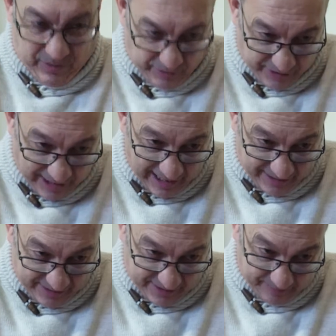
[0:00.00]
on the
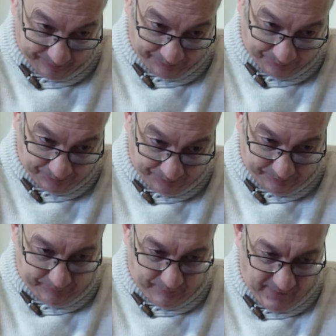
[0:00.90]
lens.
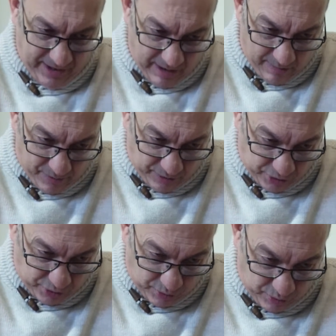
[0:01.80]
Now I'm not
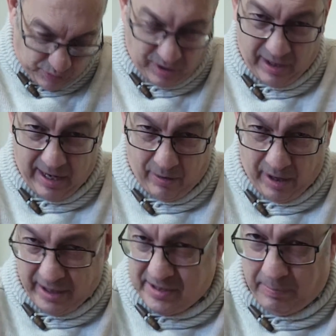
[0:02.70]
sure how I
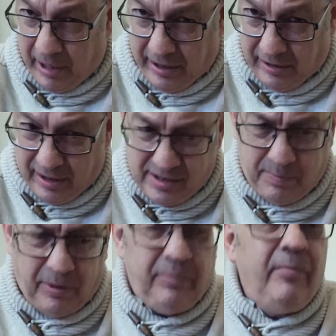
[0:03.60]
explain this, but